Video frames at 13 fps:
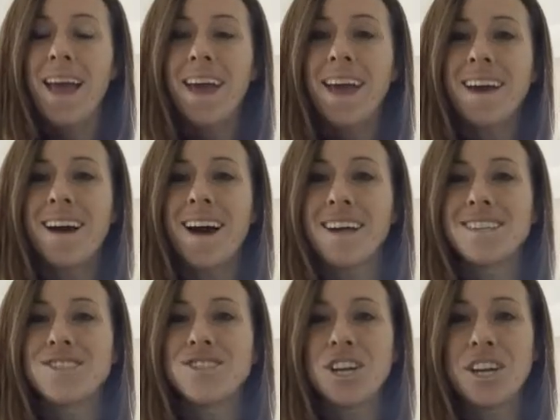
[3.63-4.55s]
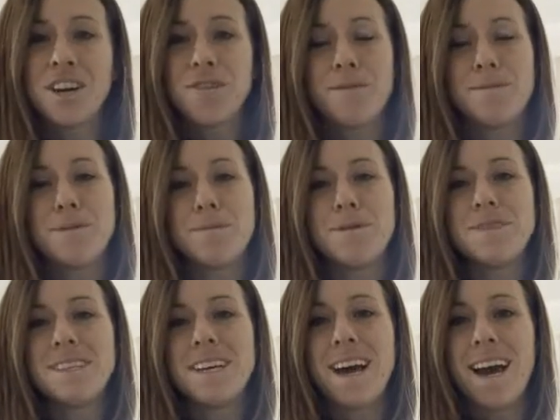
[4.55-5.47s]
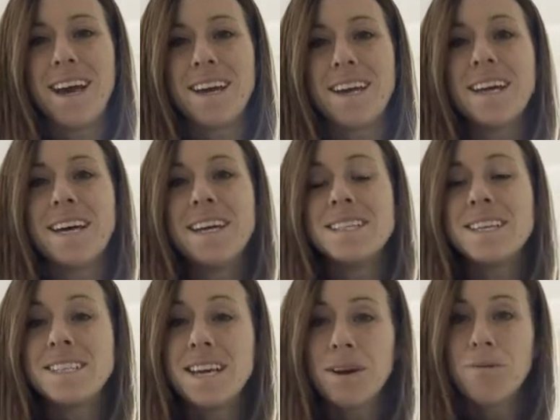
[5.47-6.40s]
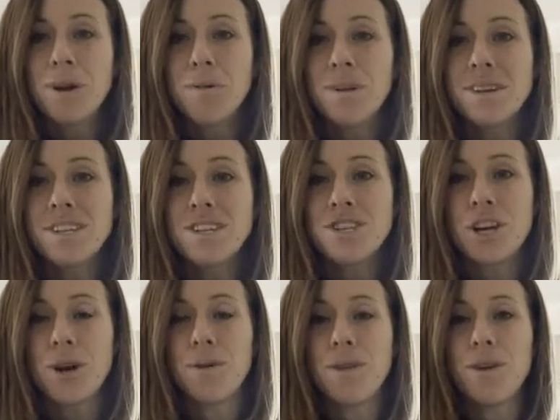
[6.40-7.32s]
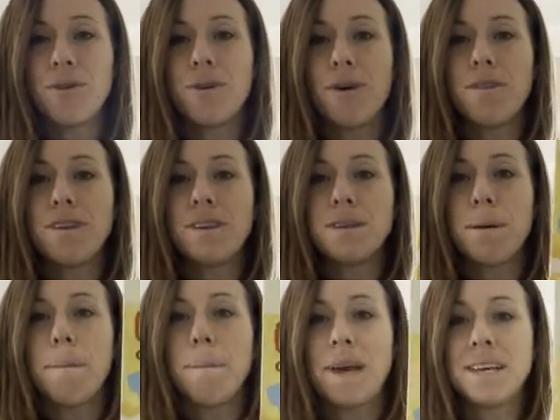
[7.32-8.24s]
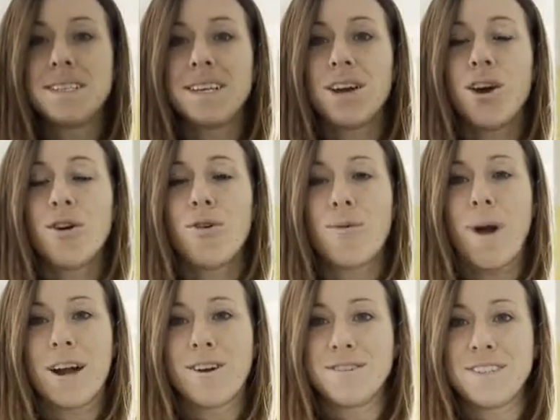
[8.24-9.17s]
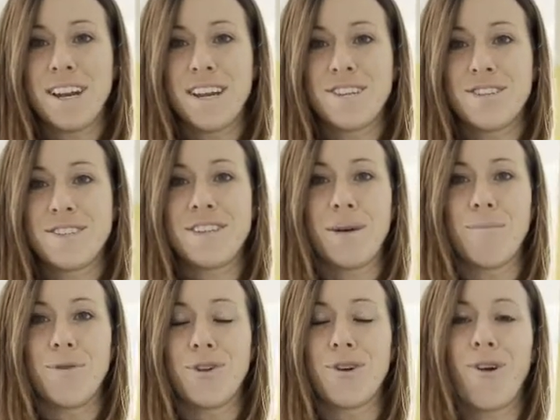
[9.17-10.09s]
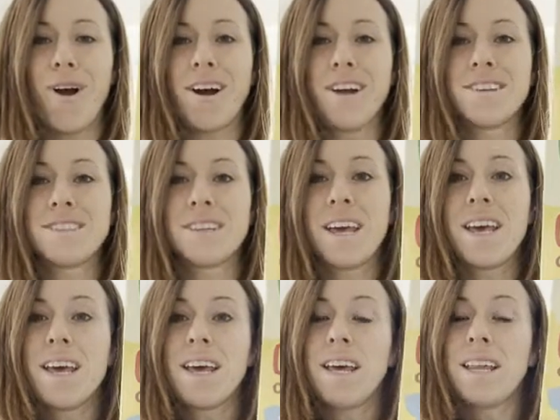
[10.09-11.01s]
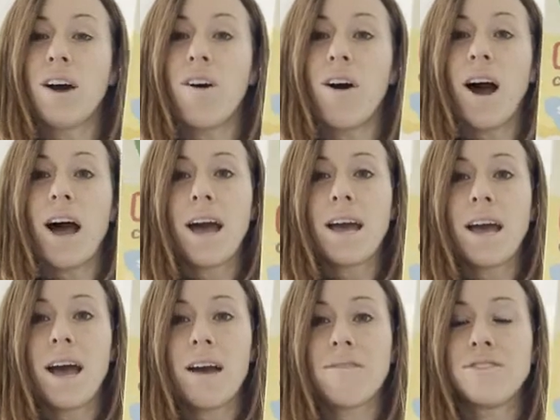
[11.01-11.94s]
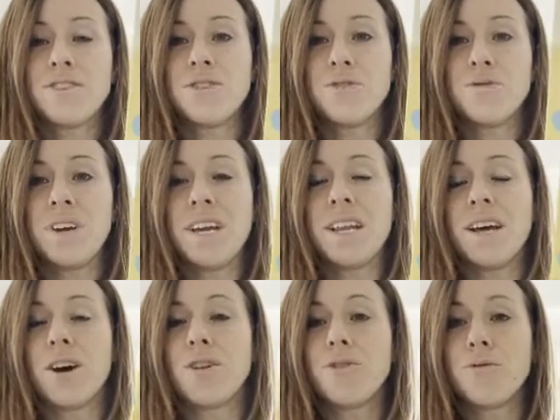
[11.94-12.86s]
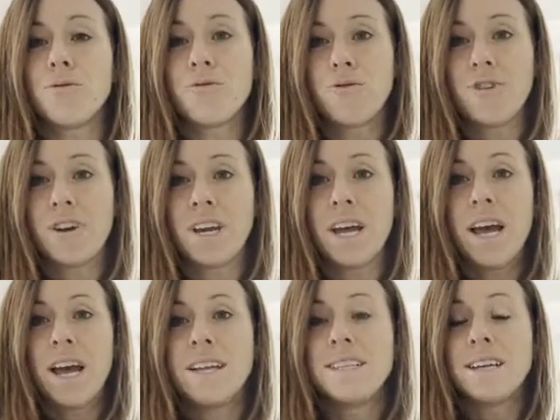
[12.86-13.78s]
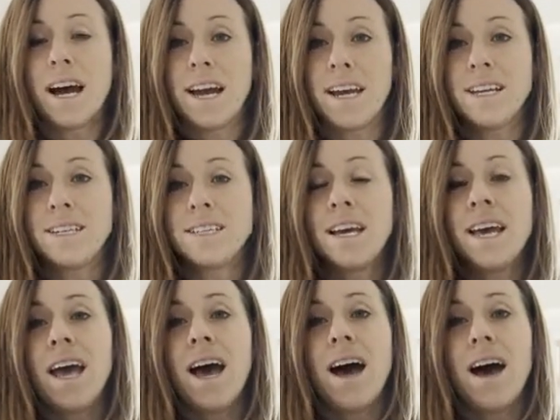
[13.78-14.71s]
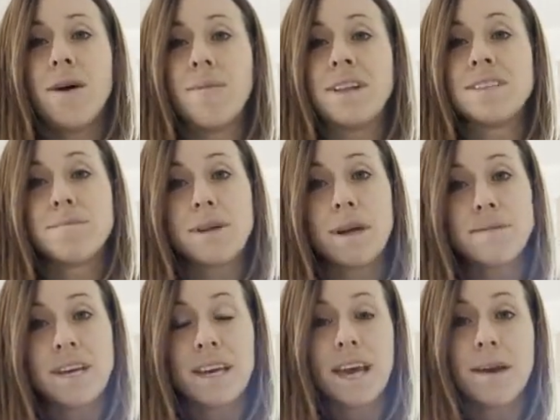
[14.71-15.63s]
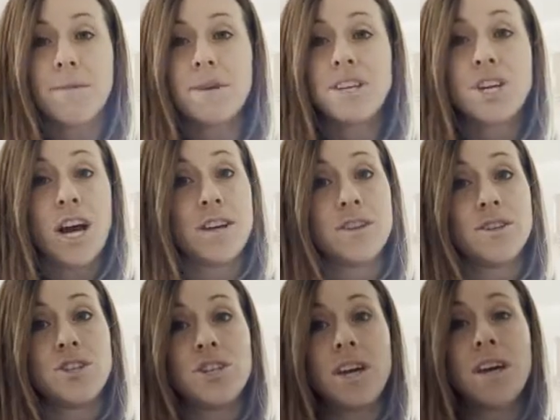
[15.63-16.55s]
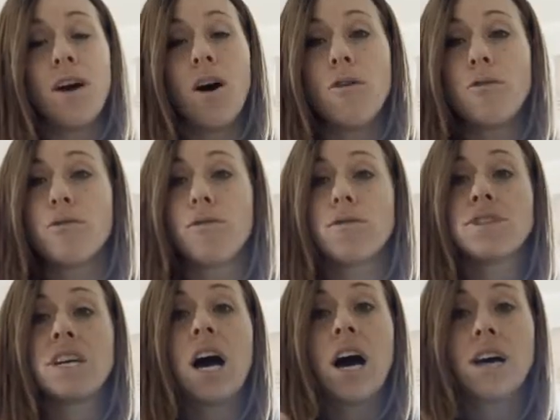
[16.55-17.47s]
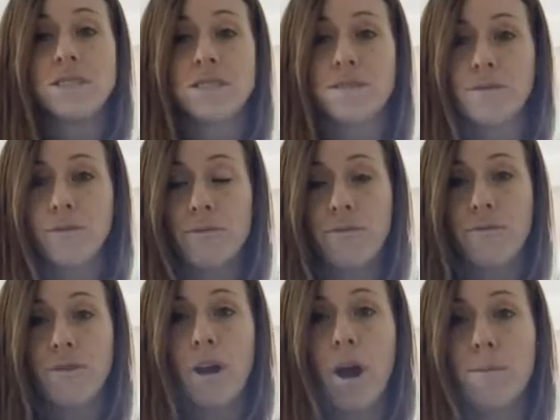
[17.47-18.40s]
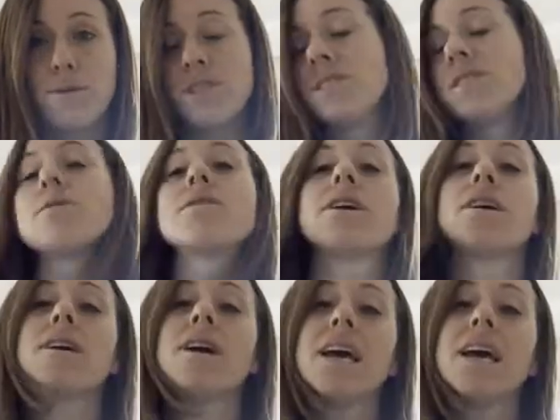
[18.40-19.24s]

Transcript: Hey guys, Jenny here from WTI. Today what I wanted to share with you are these amazing crackers that I just stumbled across. Now I have to eat a gluten-free diet um, and sometimes that can be challenging. Although there are tons of gluten-free options out there,